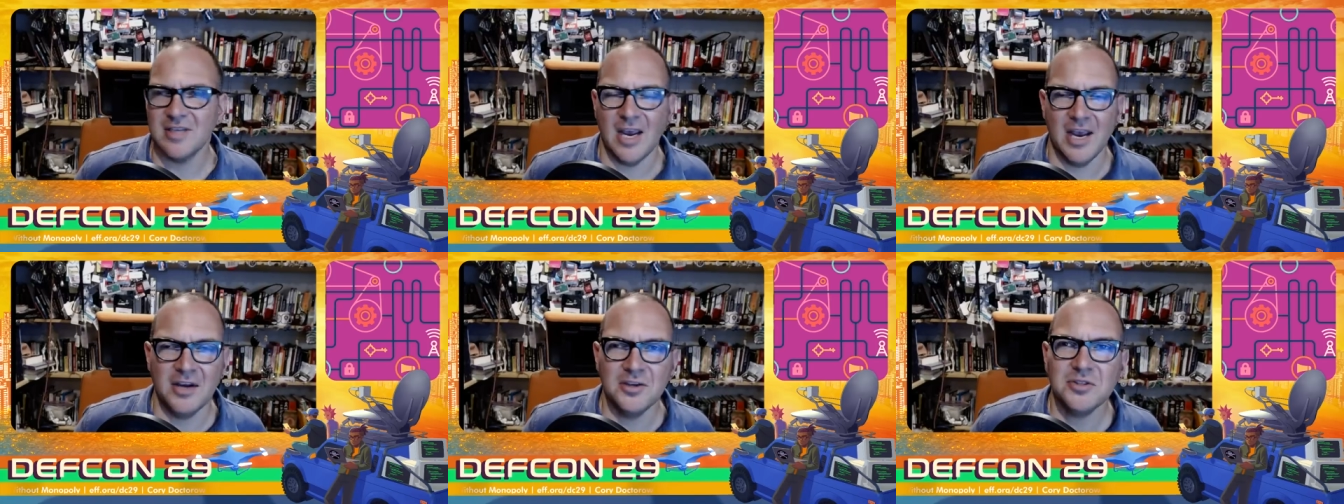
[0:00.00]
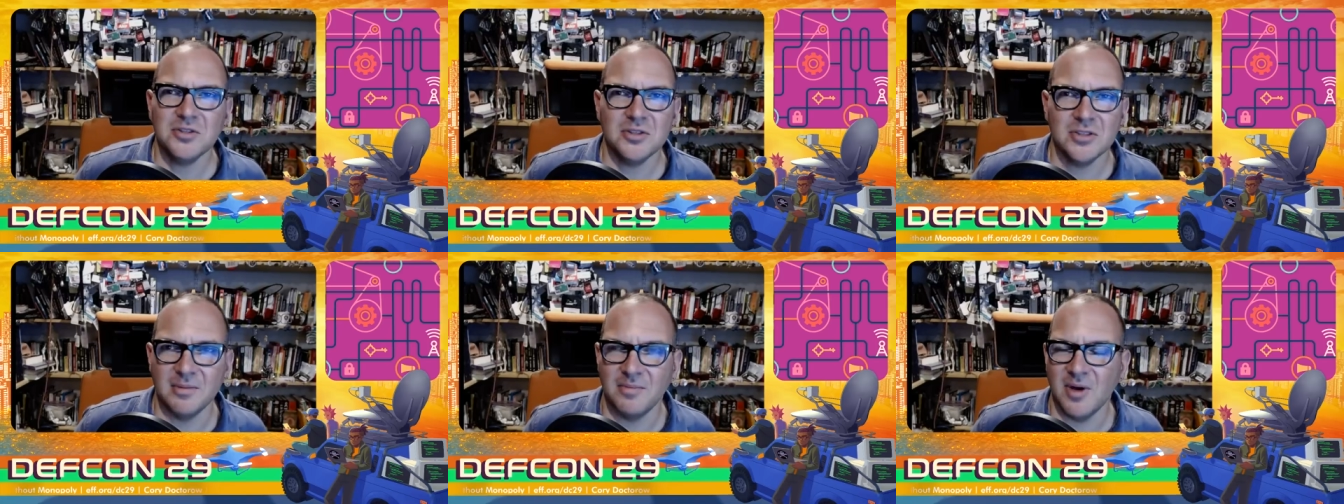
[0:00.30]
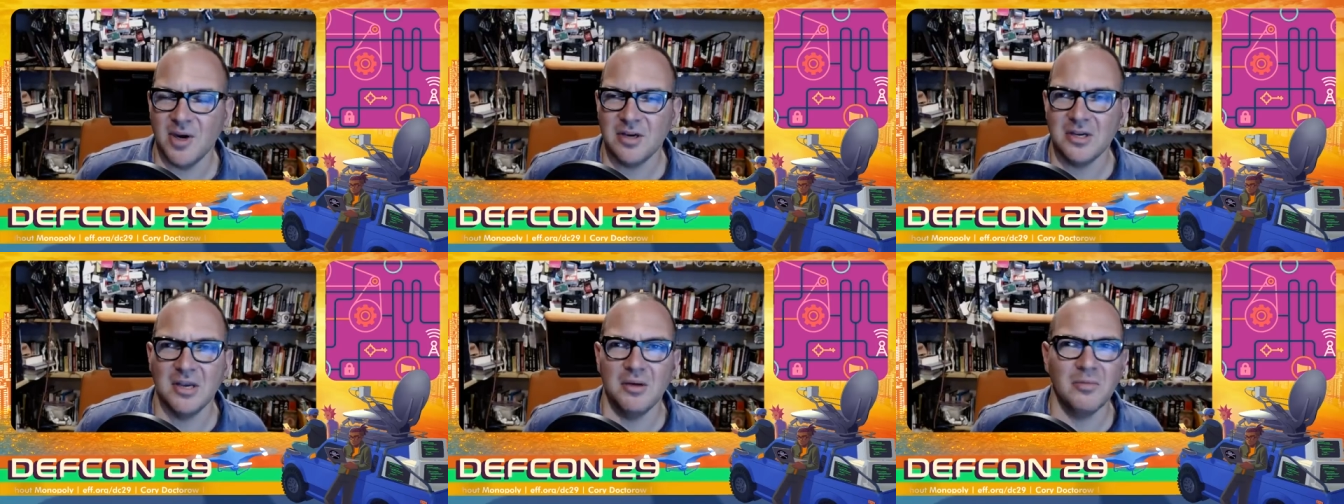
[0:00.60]
entered the
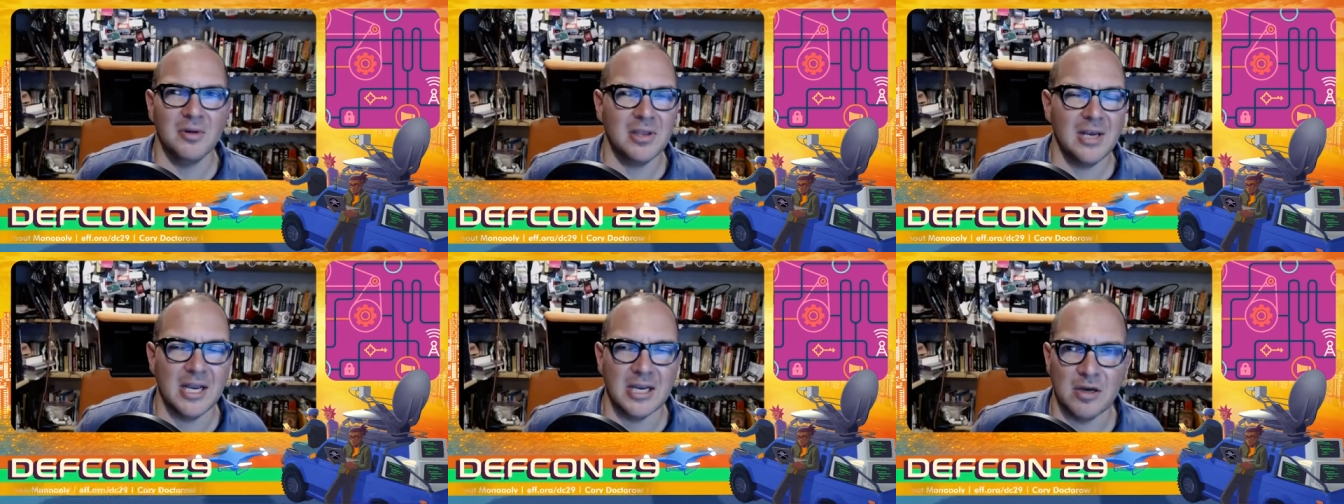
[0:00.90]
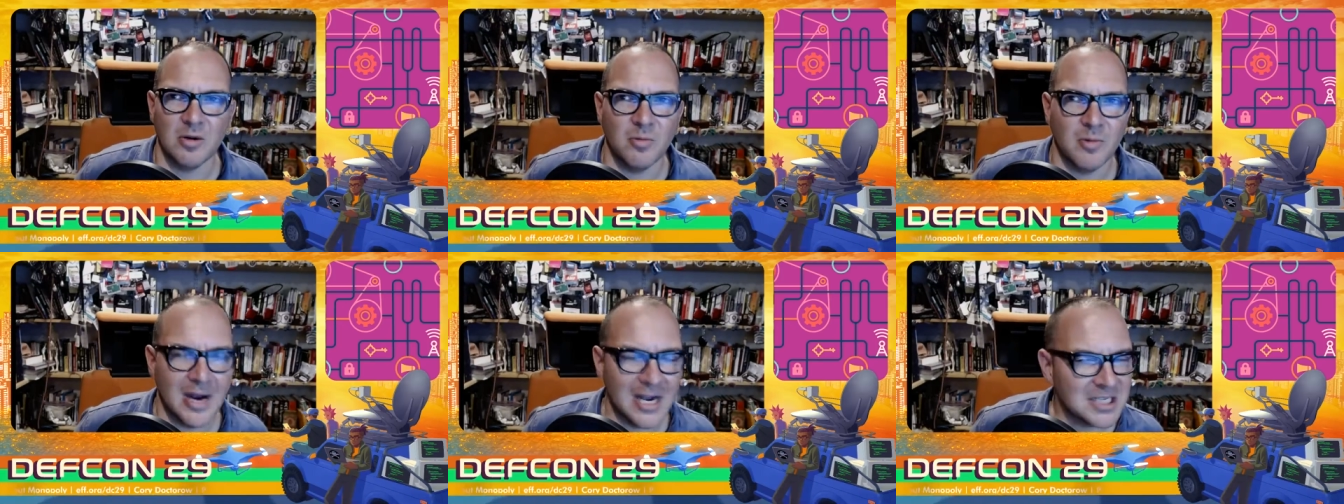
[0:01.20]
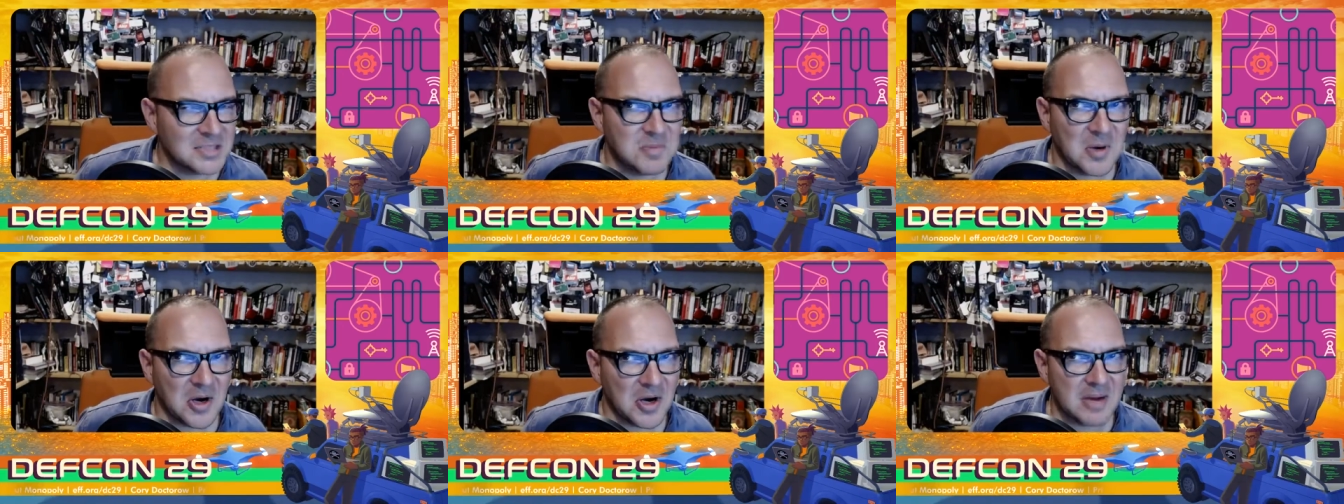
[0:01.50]
market with like a
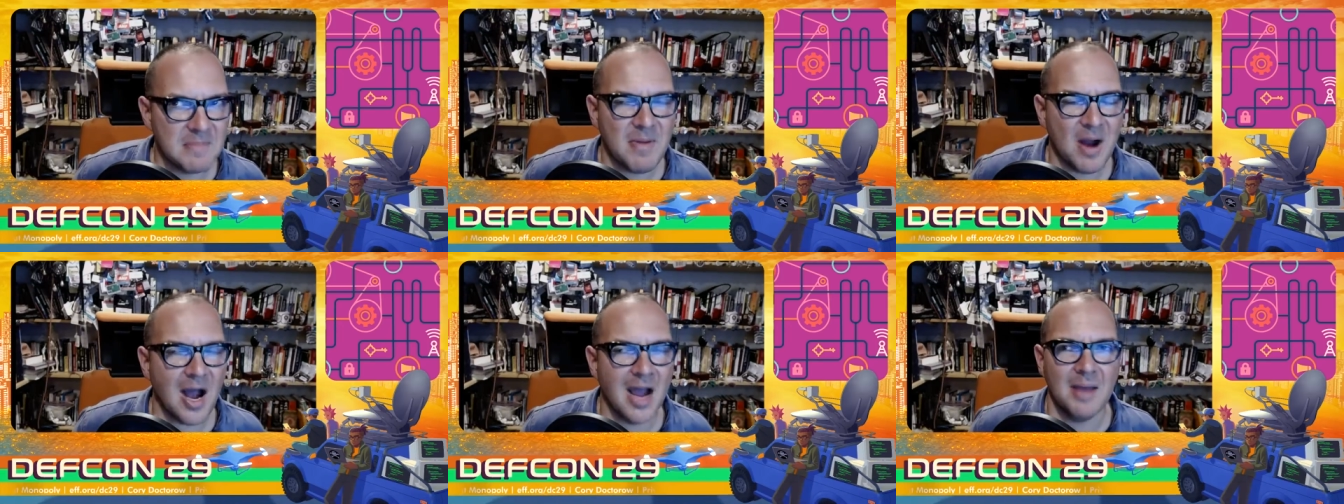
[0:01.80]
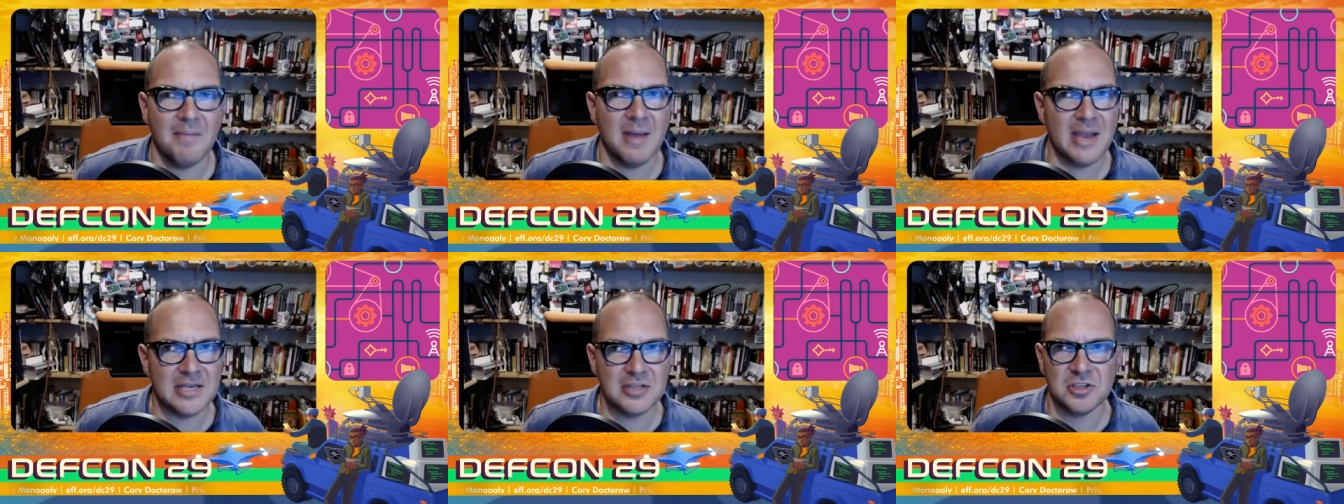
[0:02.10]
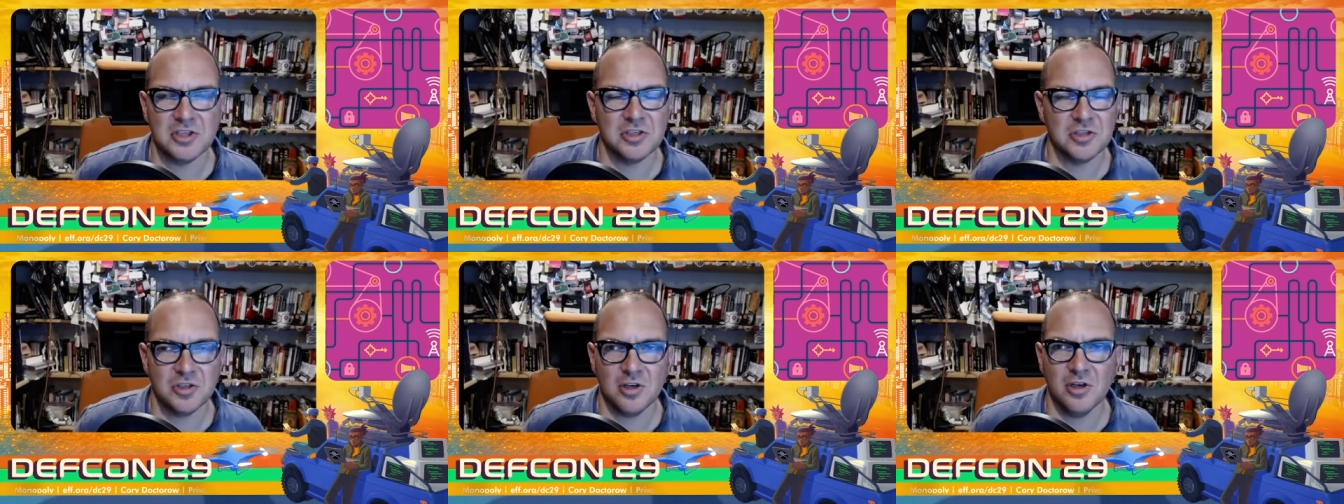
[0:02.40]
Raspberry Pi based
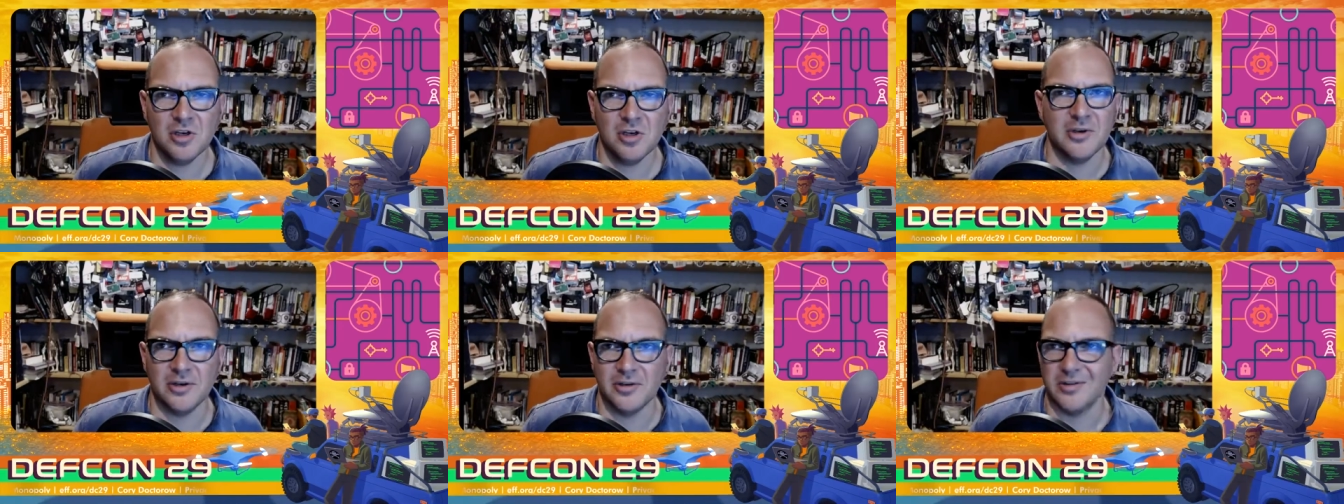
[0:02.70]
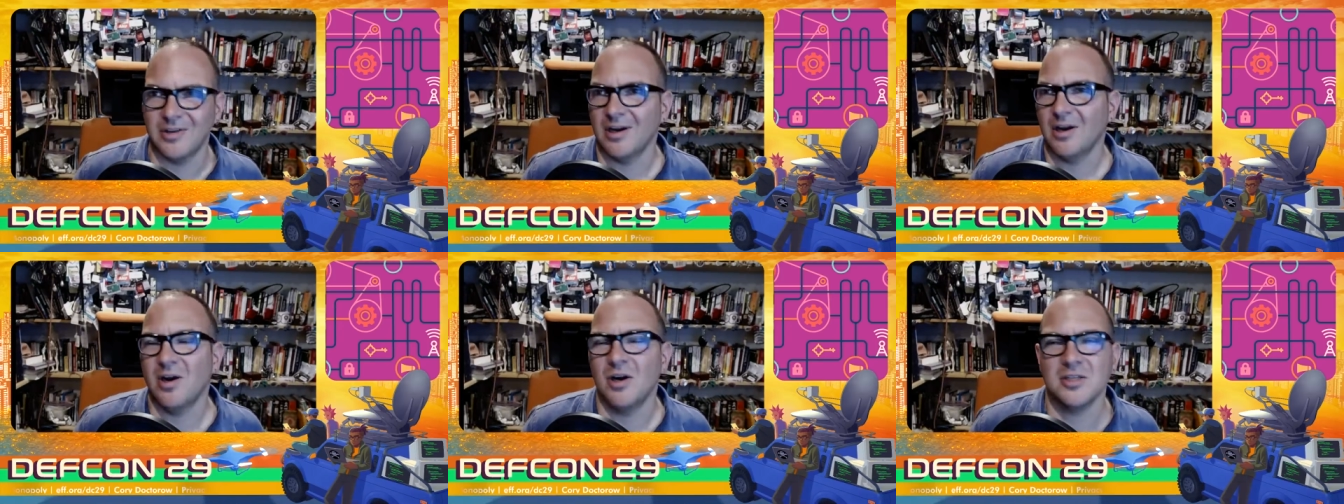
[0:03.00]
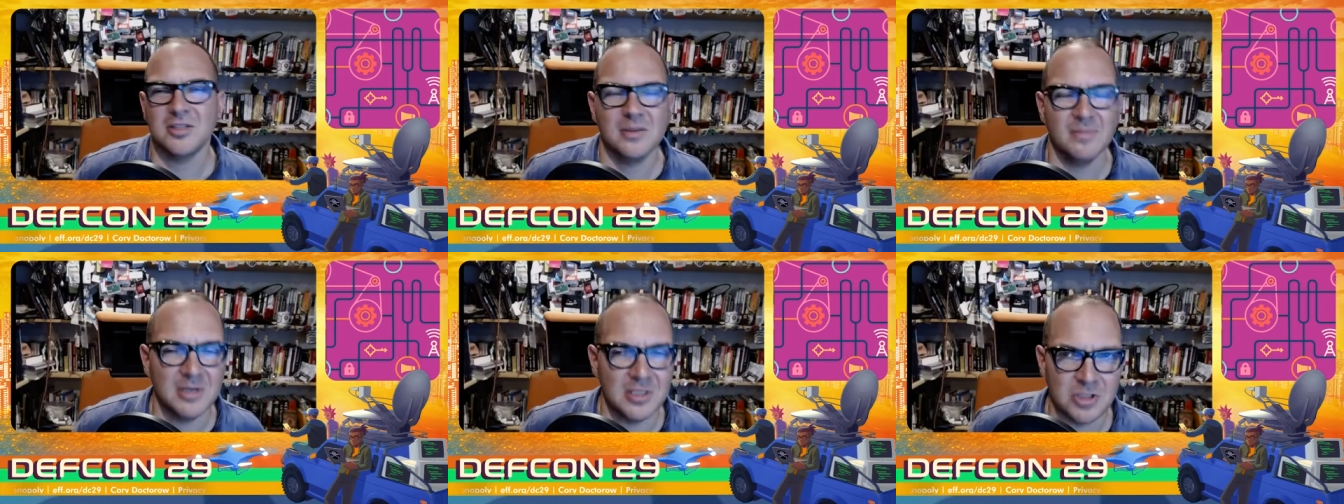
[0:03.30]
interpreter that cost
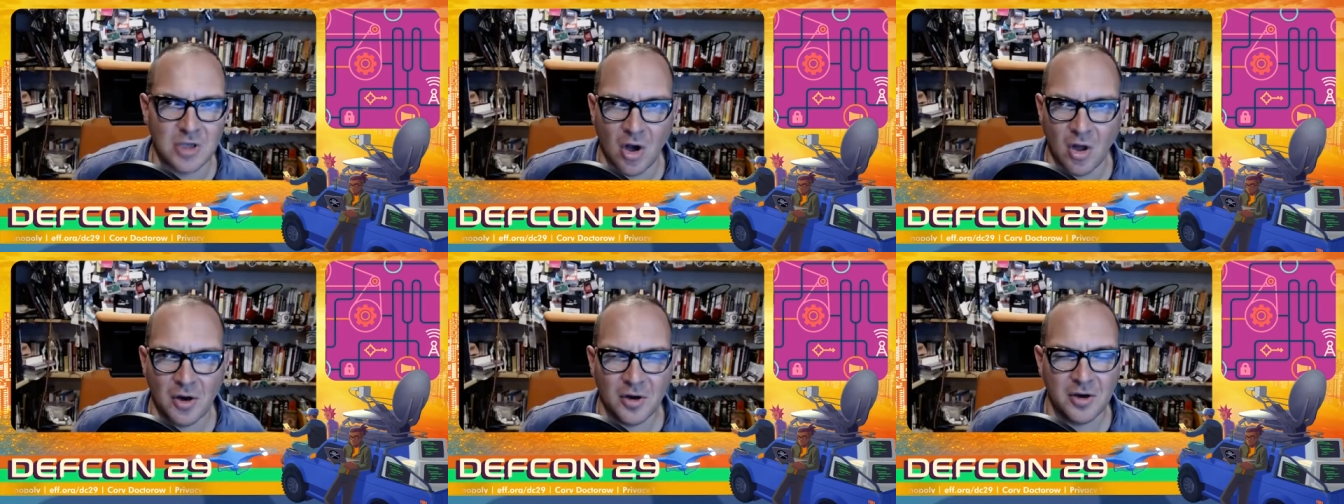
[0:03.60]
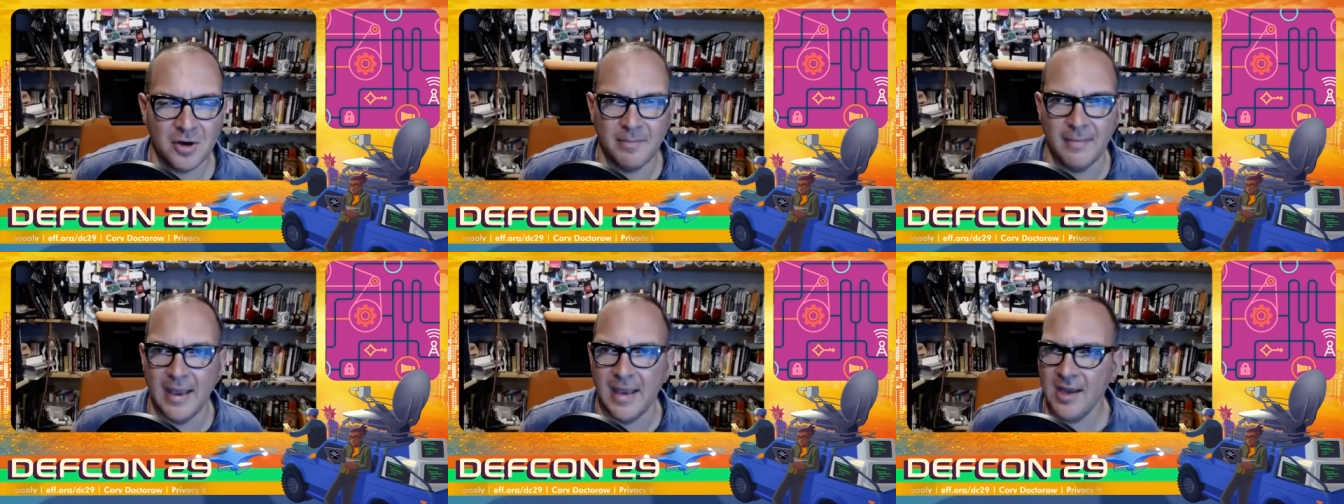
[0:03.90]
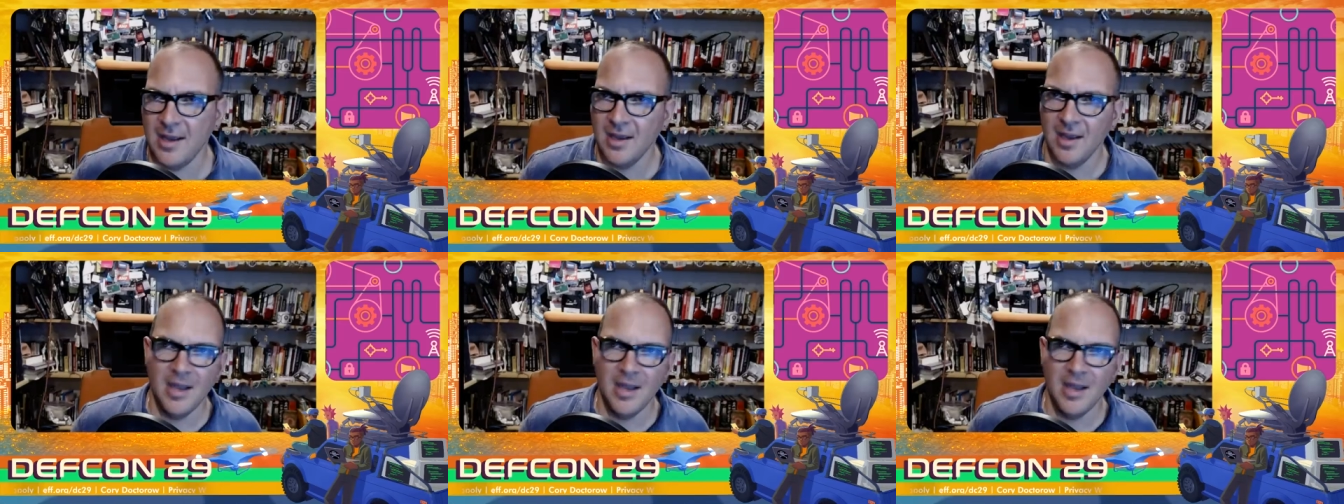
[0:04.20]
them $1 to make,